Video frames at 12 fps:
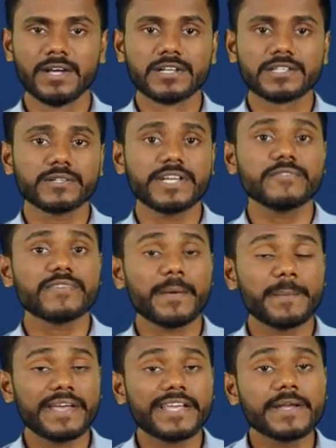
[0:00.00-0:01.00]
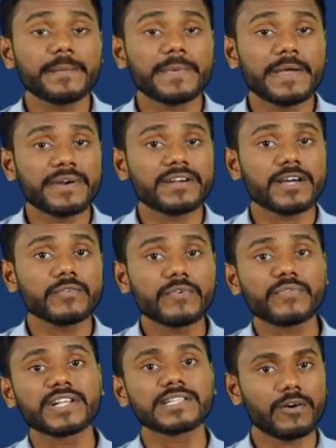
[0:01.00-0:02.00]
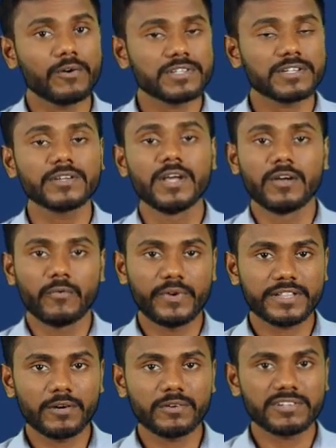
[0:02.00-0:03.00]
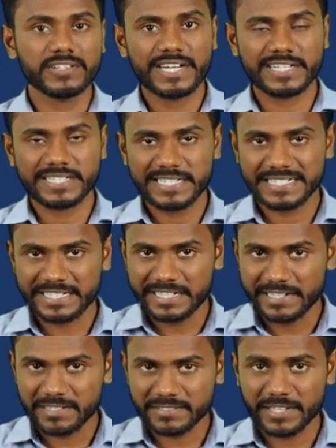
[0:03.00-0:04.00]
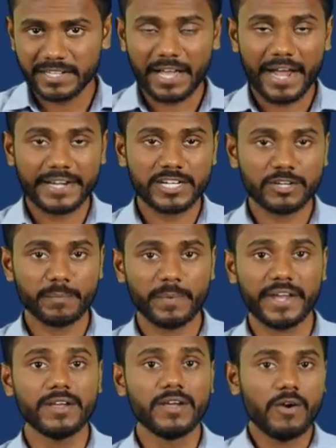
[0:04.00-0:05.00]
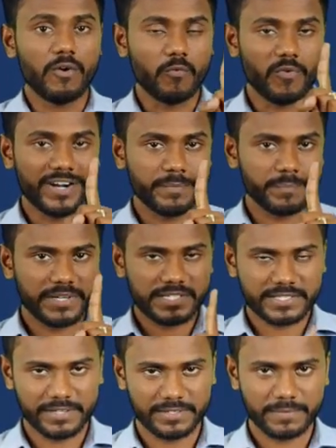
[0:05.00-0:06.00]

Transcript: So if I am making a payment of 50,000 without deducting TDS, then I need to pay 1%.